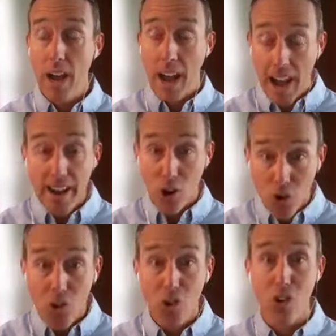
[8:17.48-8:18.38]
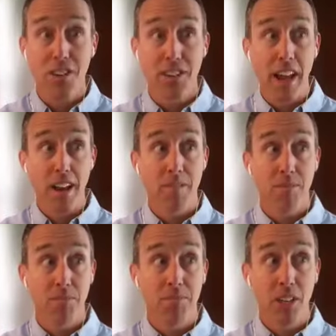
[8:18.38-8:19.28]
I heard that,
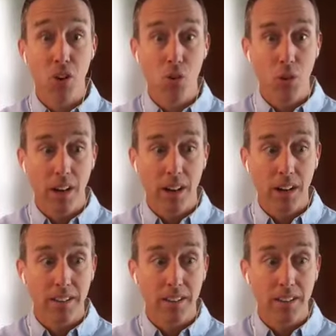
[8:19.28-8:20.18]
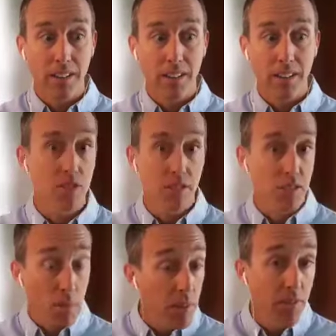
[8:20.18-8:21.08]

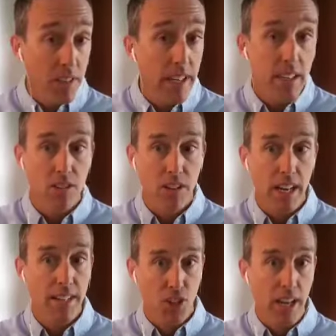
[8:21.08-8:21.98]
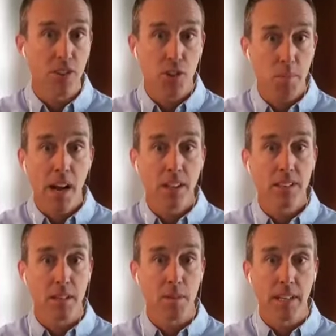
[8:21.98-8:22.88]
some of the dealers had changed their
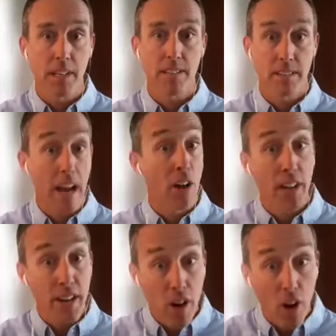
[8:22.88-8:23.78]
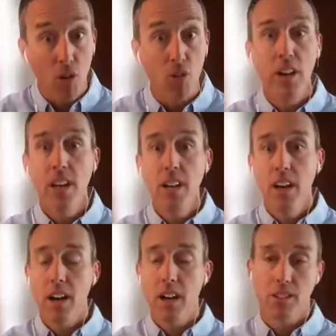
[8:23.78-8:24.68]
policy because now they know.
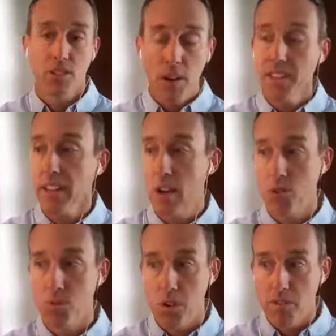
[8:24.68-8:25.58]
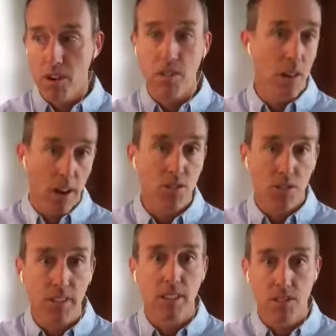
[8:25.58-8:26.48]
So I think that was one of our
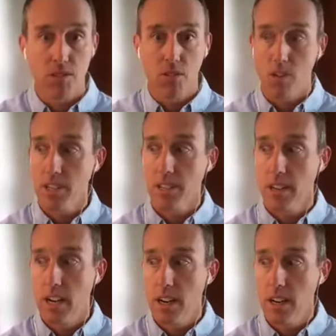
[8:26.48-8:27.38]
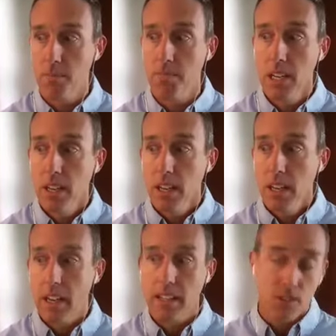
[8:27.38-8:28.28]
success stories.
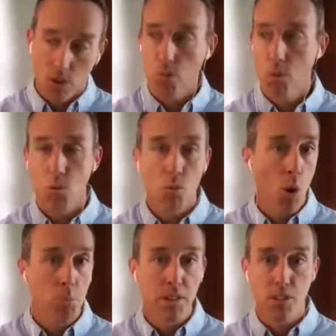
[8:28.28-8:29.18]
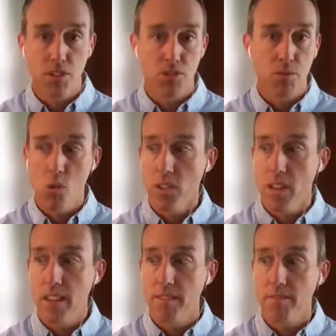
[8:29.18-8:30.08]
And so we're hoping to just do more of
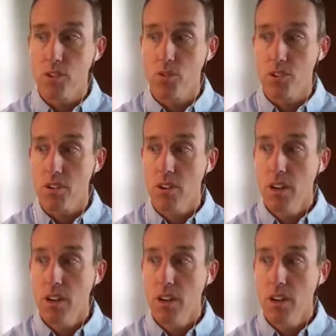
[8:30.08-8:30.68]
that in the future.